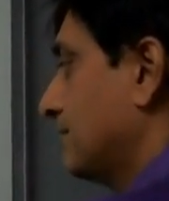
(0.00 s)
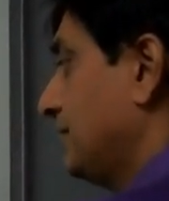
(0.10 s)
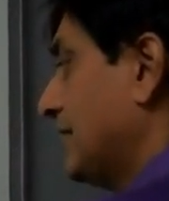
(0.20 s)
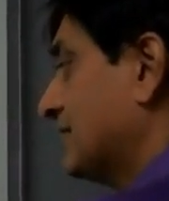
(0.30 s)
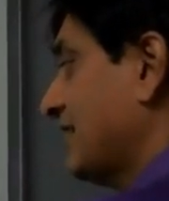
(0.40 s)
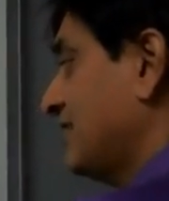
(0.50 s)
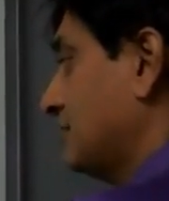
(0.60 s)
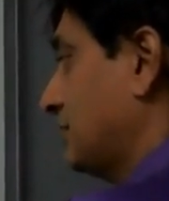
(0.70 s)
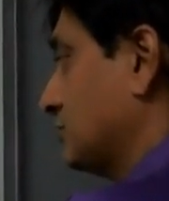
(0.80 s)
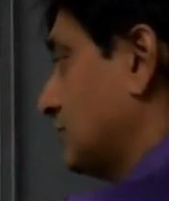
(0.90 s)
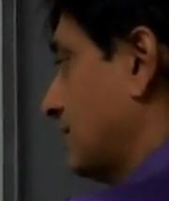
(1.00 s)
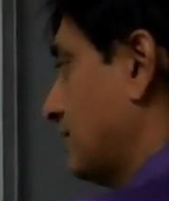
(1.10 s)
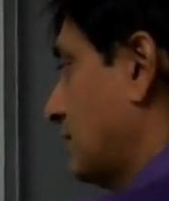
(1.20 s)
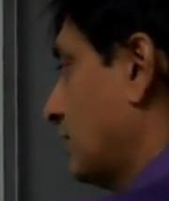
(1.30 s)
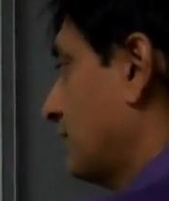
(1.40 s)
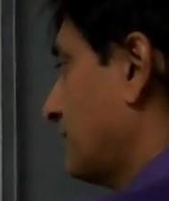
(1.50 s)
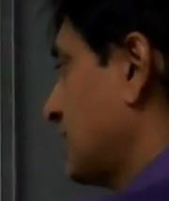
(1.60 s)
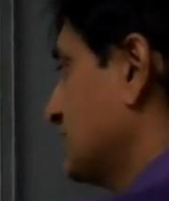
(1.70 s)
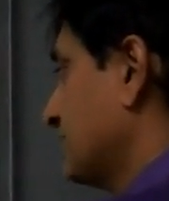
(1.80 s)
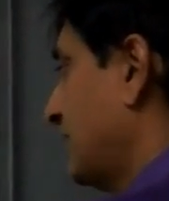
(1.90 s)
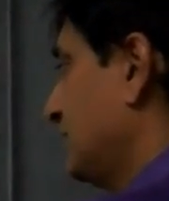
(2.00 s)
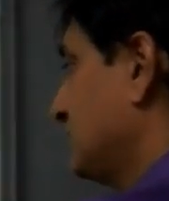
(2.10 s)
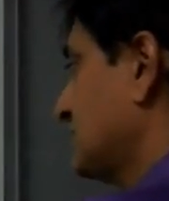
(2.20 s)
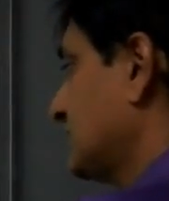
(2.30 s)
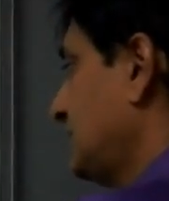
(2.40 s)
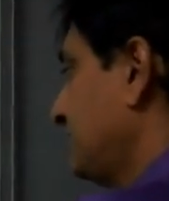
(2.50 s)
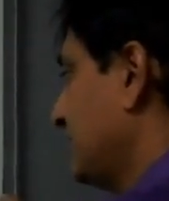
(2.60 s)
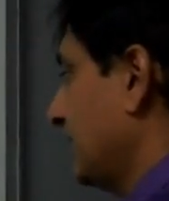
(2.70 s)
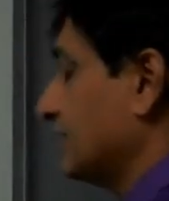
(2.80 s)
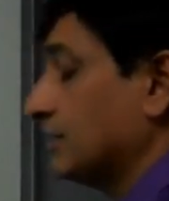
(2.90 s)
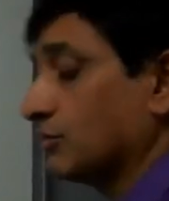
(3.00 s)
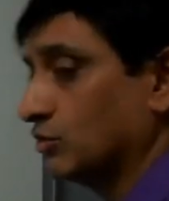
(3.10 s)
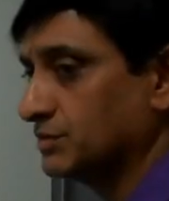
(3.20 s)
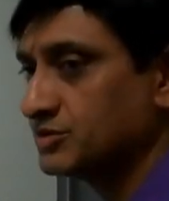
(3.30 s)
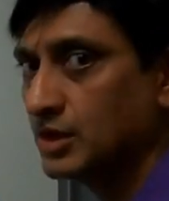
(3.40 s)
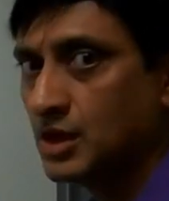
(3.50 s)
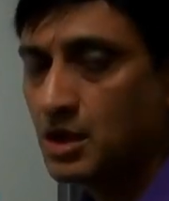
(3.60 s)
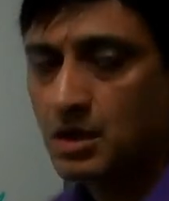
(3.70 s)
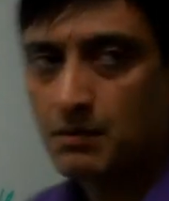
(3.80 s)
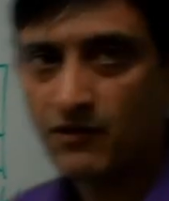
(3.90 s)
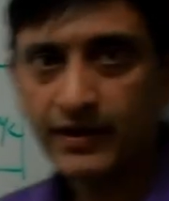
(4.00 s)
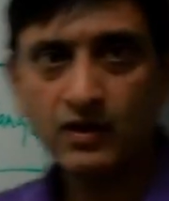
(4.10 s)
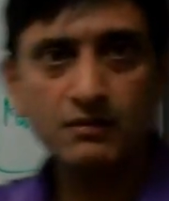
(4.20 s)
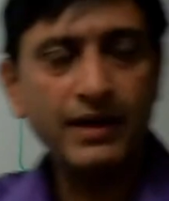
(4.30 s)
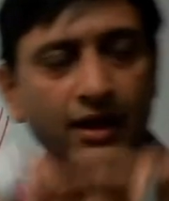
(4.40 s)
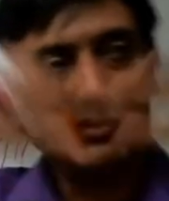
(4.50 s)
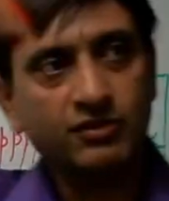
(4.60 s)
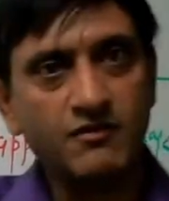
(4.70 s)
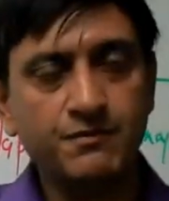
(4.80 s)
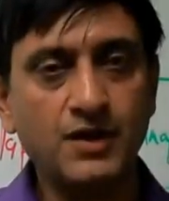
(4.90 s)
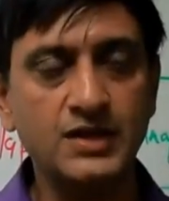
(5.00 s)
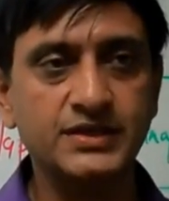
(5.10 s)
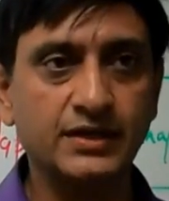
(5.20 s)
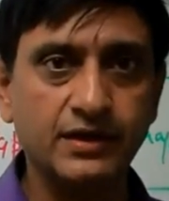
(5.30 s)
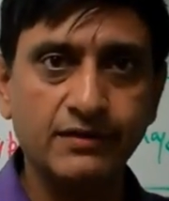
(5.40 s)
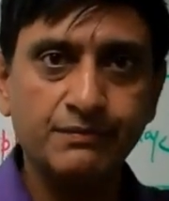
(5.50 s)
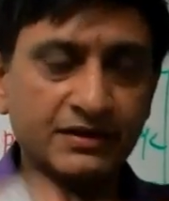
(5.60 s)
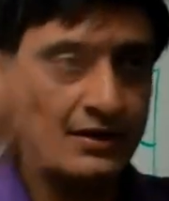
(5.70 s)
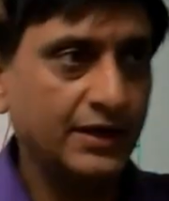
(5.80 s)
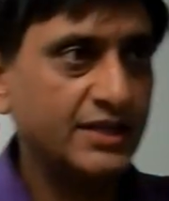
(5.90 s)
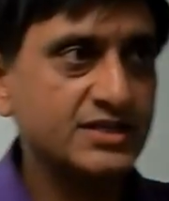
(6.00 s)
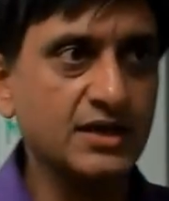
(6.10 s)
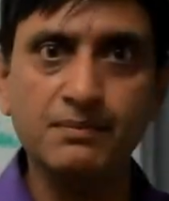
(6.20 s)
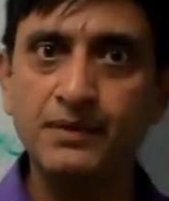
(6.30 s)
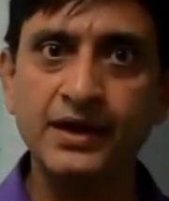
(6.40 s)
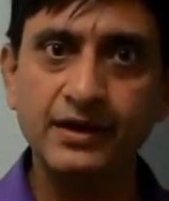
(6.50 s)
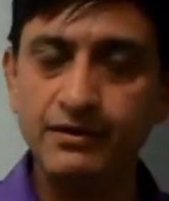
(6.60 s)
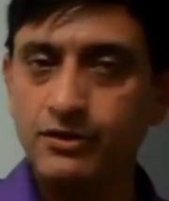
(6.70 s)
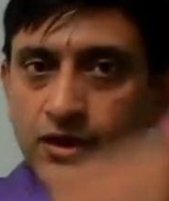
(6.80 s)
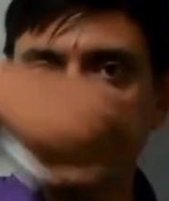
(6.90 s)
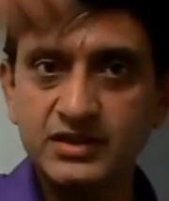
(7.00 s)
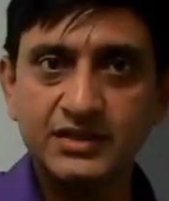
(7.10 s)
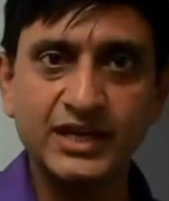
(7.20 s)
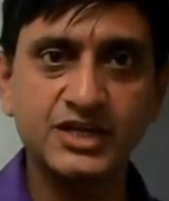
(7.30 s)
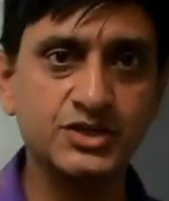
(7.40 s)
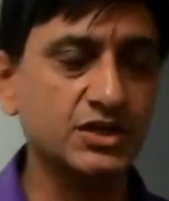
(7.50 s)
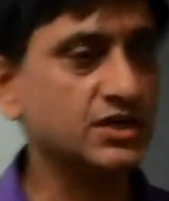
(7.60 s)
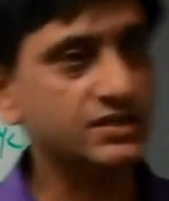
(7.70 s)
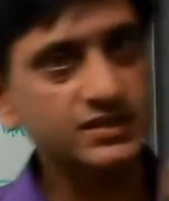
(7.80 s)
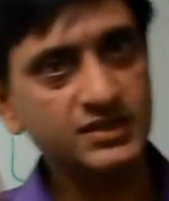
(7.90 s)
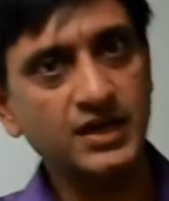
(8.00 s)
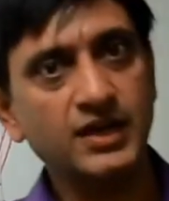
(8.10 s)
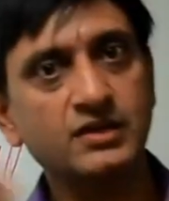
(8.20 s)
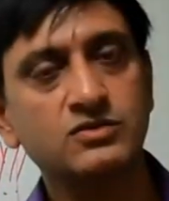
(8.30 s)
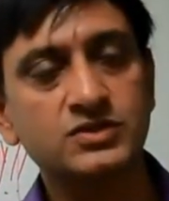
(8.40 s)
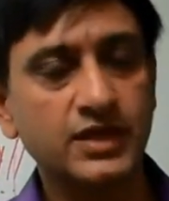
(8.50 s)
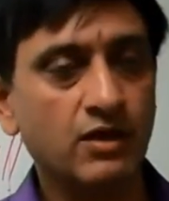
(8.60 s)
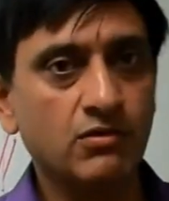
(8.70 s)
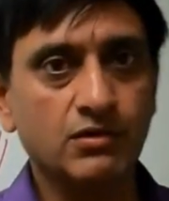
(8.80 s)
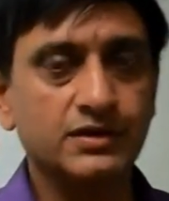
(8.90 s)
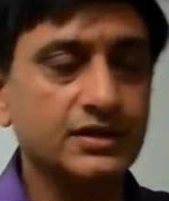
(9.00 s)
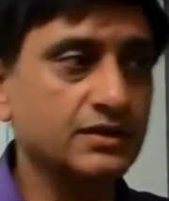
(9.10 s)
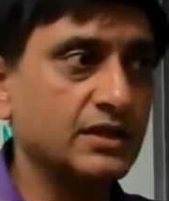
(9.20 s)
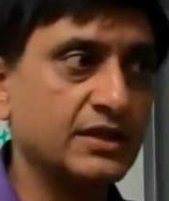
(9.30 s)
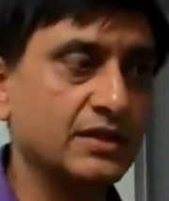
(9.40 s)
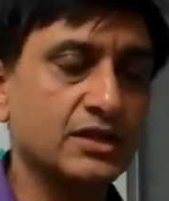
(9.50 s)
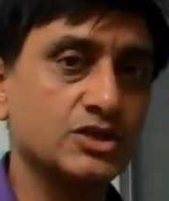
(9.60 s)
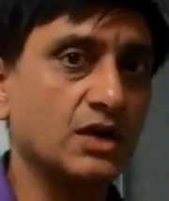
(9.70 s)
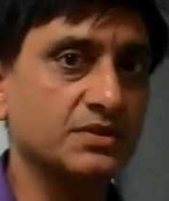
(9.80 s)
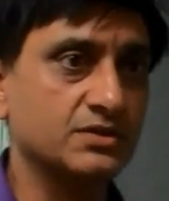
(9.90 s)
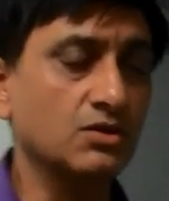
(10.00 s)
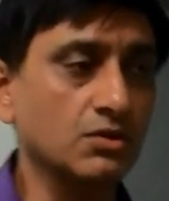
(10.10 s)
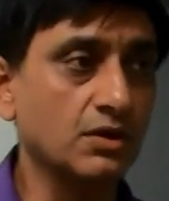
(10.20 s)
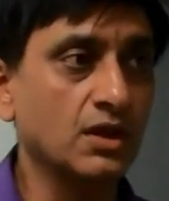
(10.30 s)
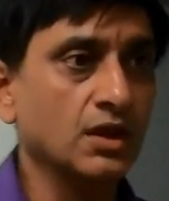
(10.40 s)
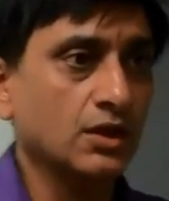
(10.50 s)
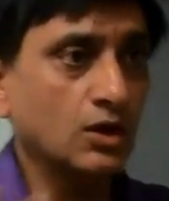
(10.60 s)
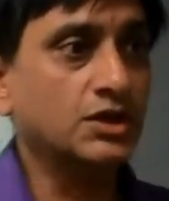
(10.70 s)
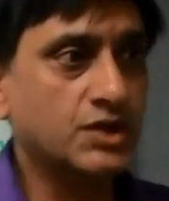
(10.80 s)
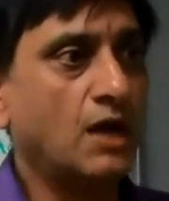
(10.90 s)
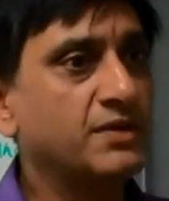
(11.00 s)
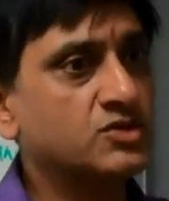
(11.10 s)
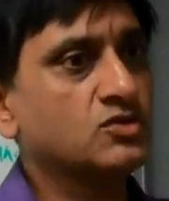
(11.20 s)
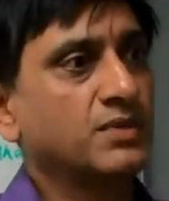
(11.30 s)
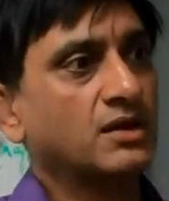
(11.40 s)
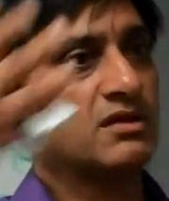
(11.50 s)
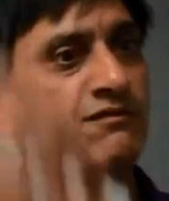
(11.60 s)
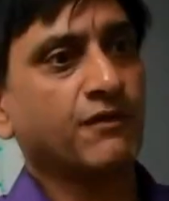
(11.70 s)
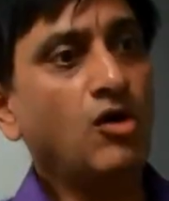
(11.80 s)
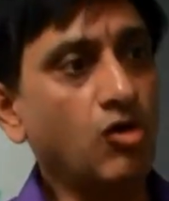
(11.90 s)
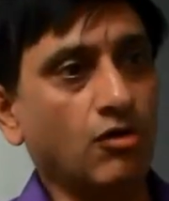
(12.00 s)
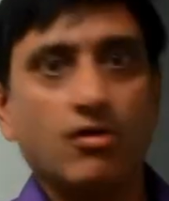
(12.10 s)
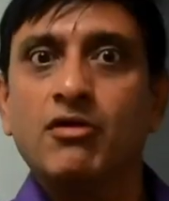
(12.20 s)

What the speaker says: be accessible to them. A lot of project managers just keep sitting in their rooms working on Microsoft project and percentage complete and drawing these nice charts and just sending it to stakeholders, and they think their job is done. Your job is to be on the floor.